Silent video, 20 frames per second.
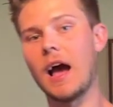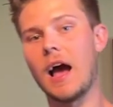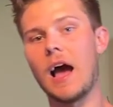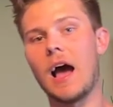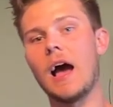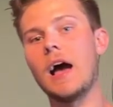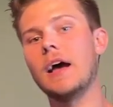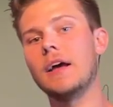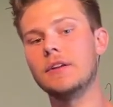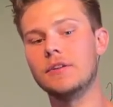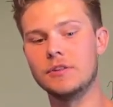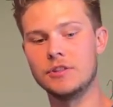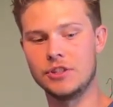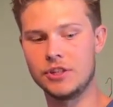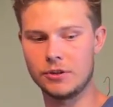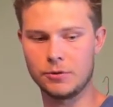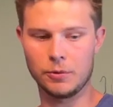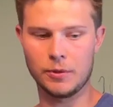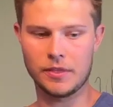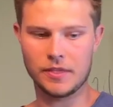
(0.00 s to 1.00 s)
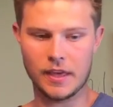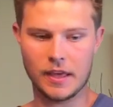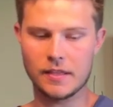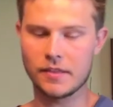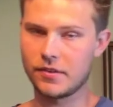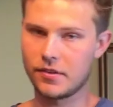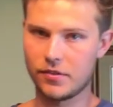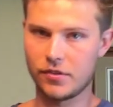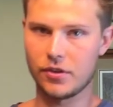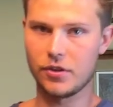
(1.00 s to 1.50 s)
I genuinely think
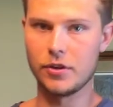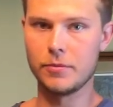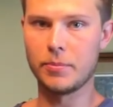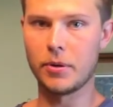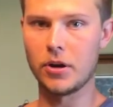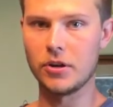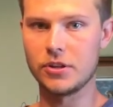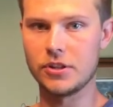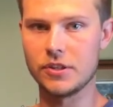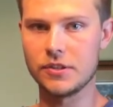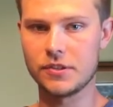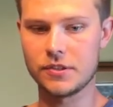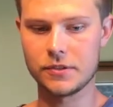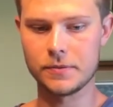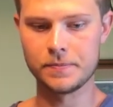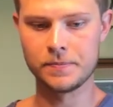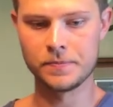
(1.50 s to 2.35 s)
this is a good purchase,